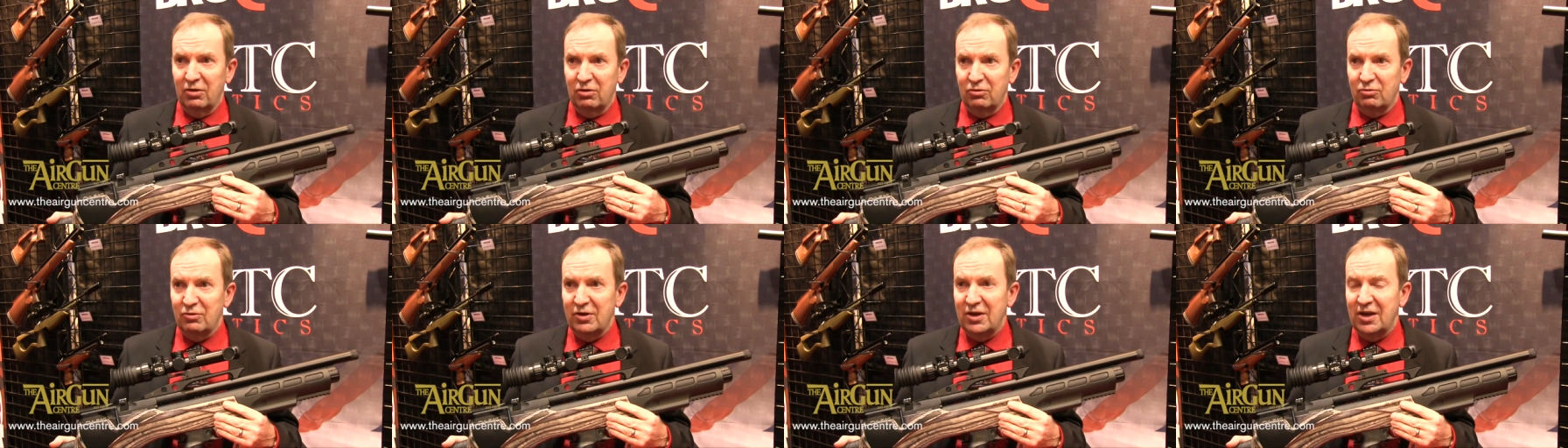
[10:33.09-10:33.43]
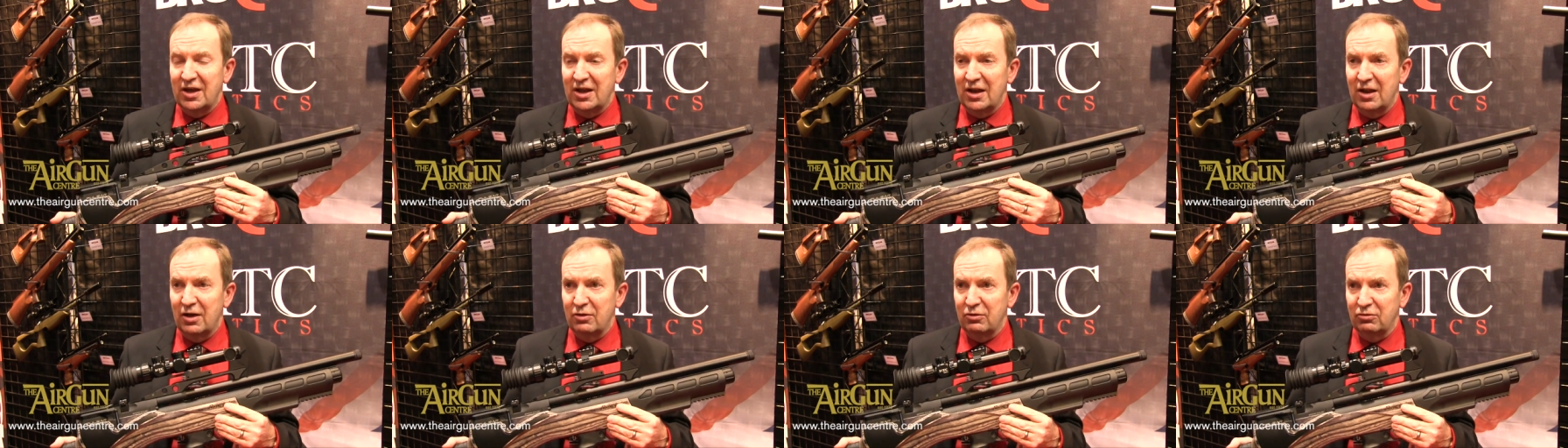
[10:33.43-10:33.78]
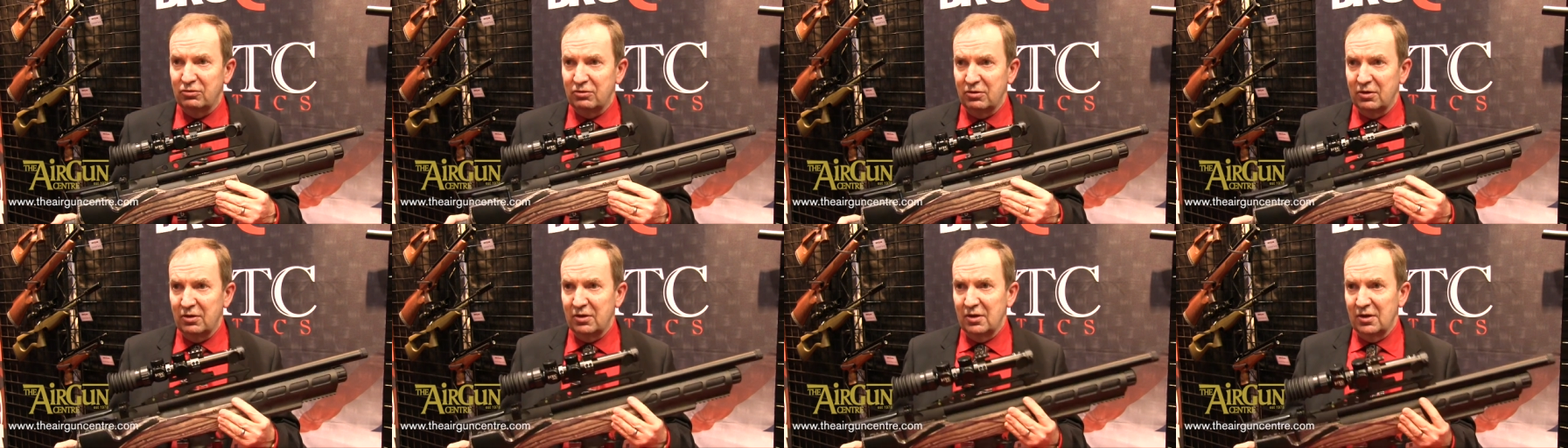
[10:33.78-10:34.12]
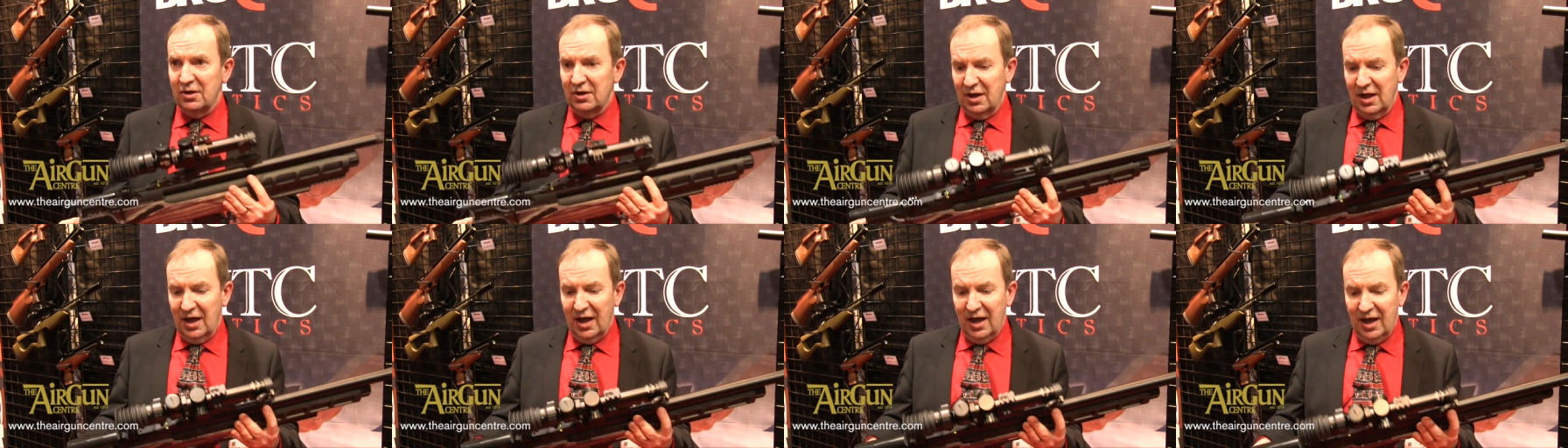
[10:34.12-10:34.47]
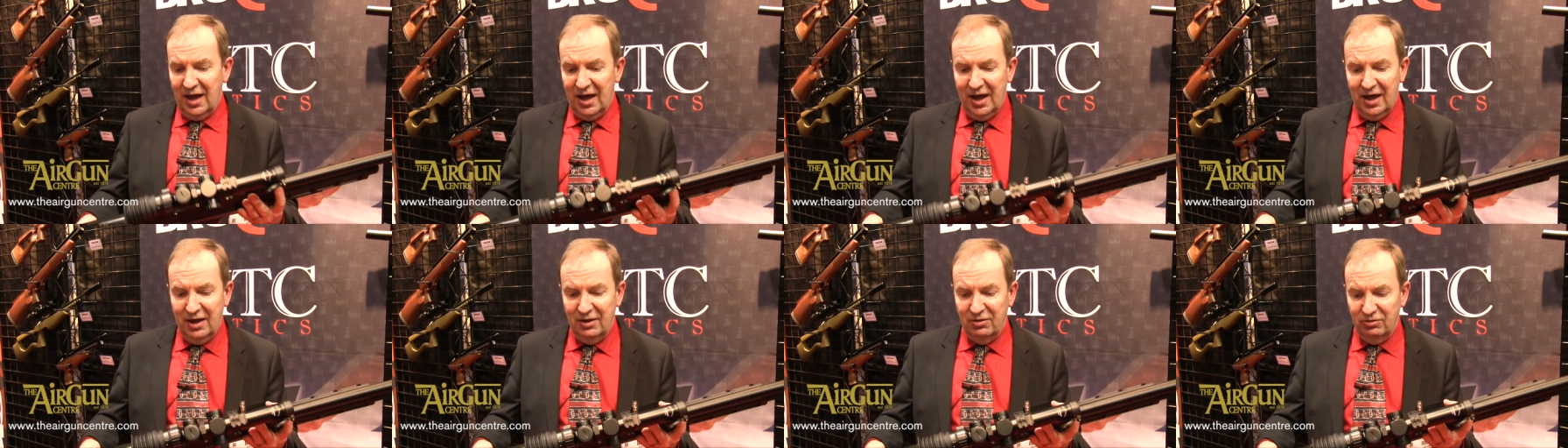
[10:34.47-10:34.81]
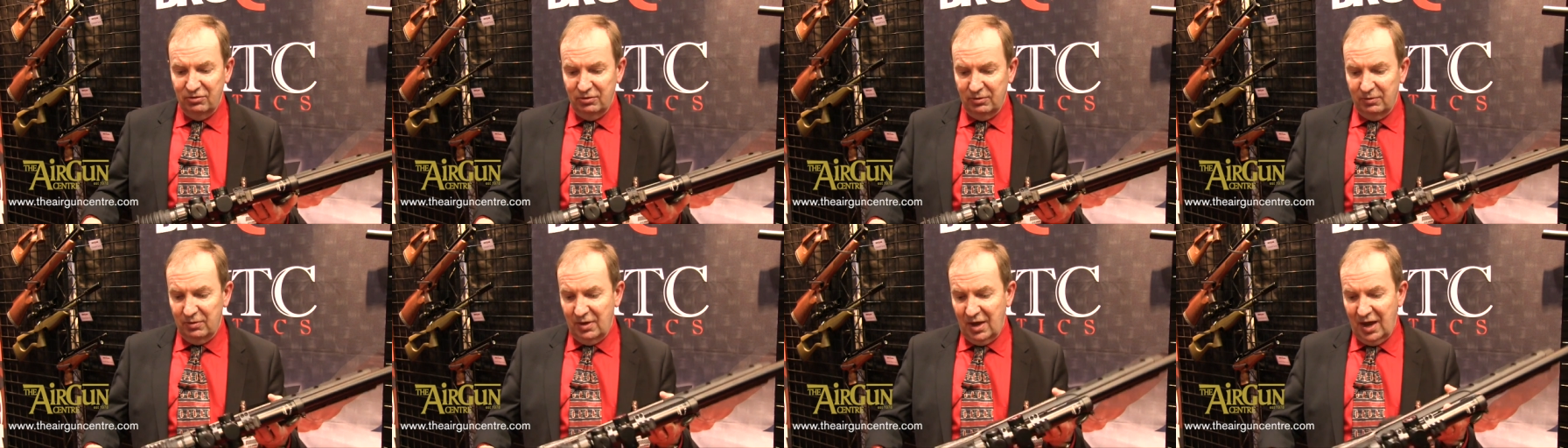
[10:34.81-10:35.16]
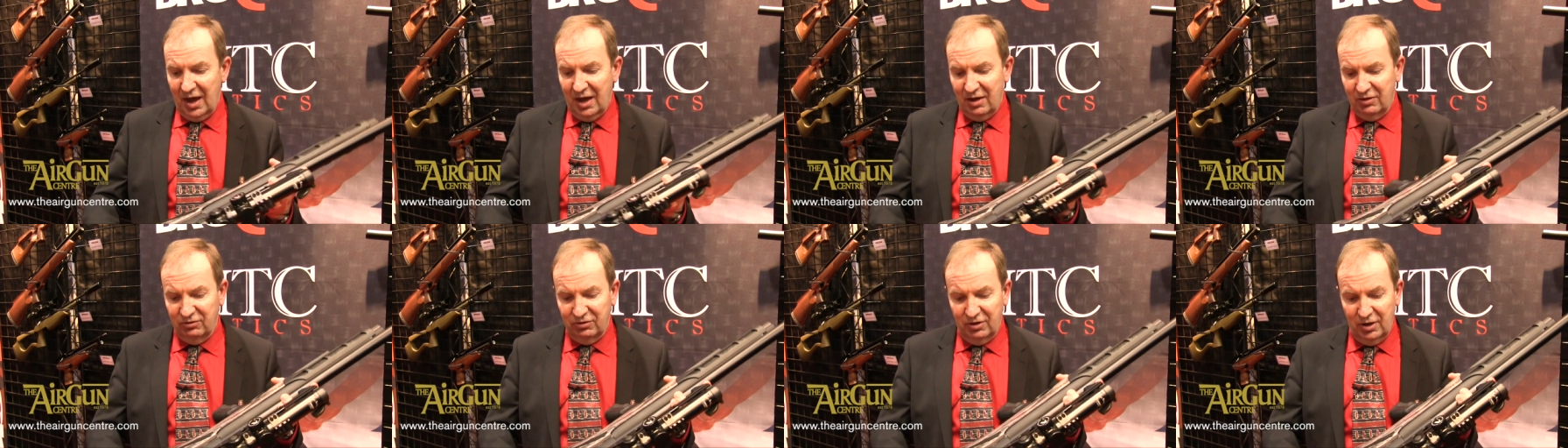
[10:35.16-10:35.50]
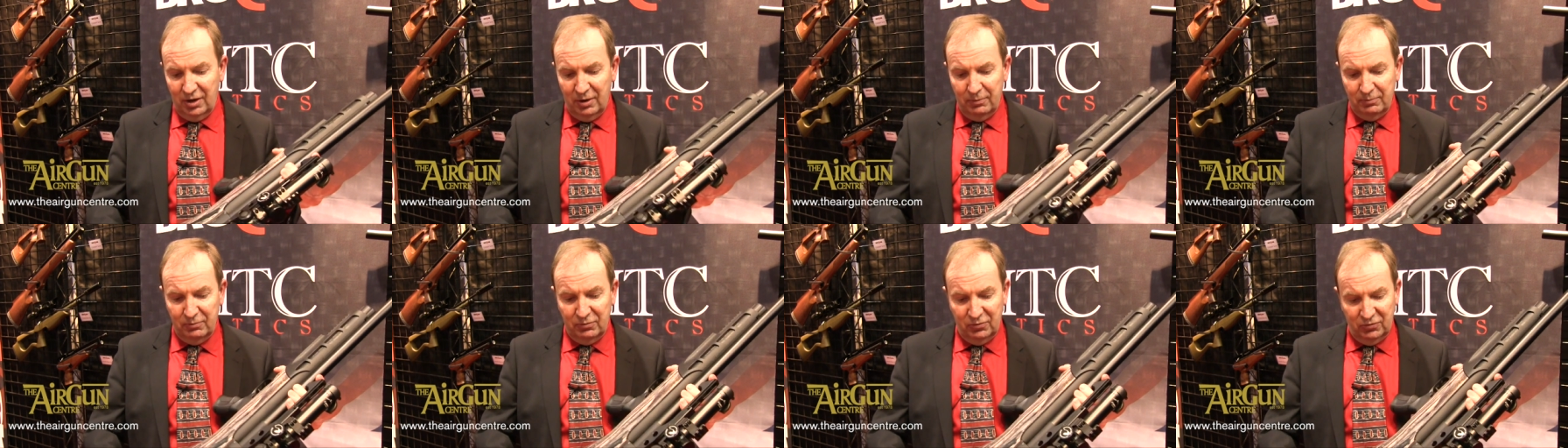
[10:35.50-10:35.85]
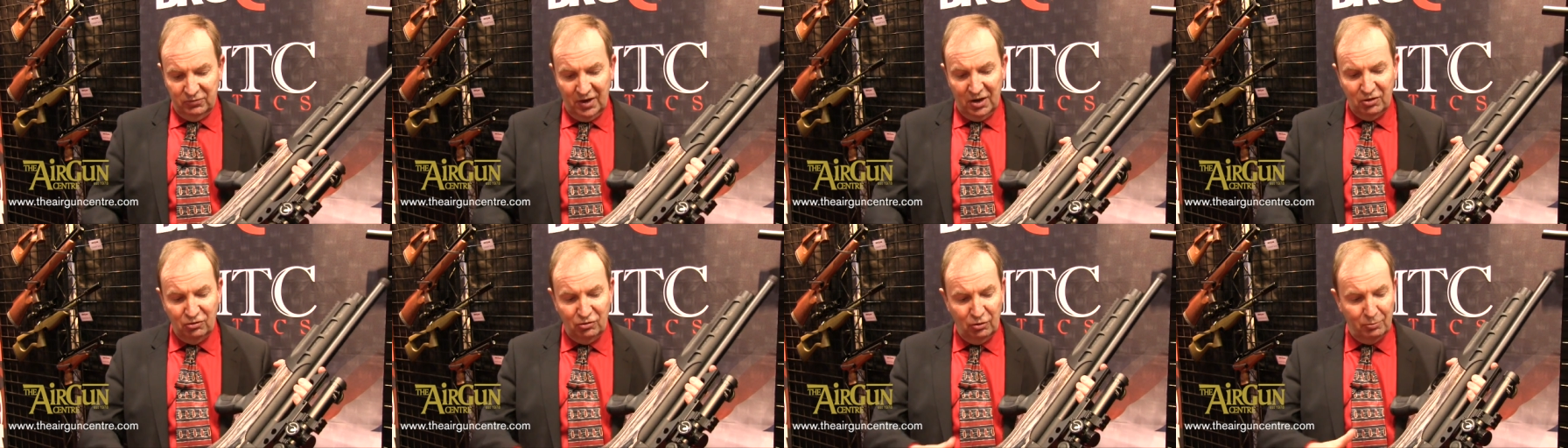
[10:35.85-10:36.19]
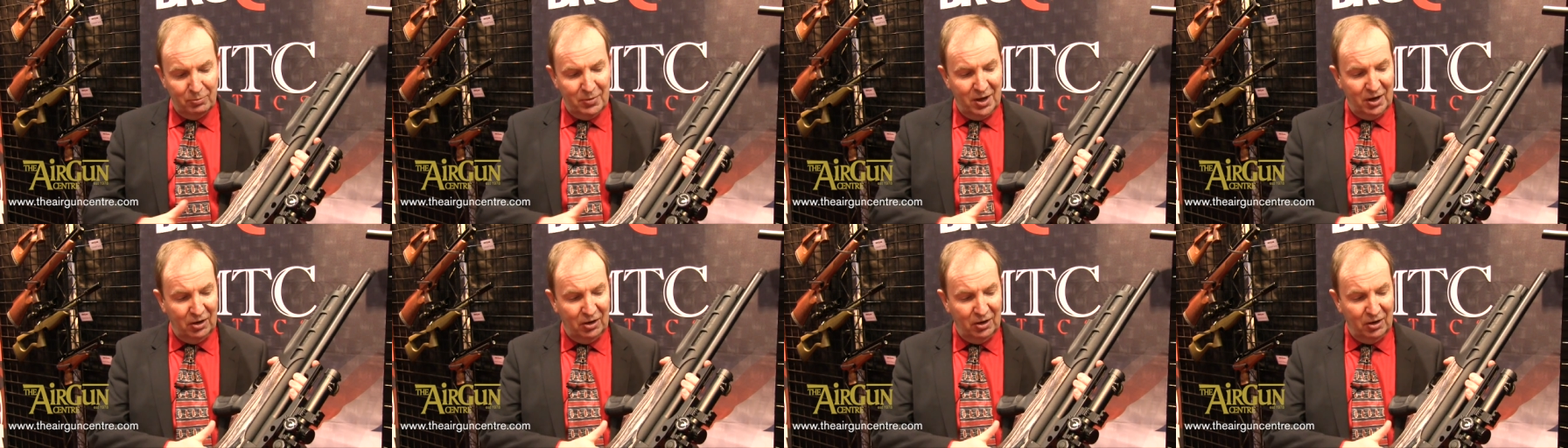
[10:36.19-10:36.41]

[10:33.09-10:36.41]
which is 3 kilos, and has a 10-shot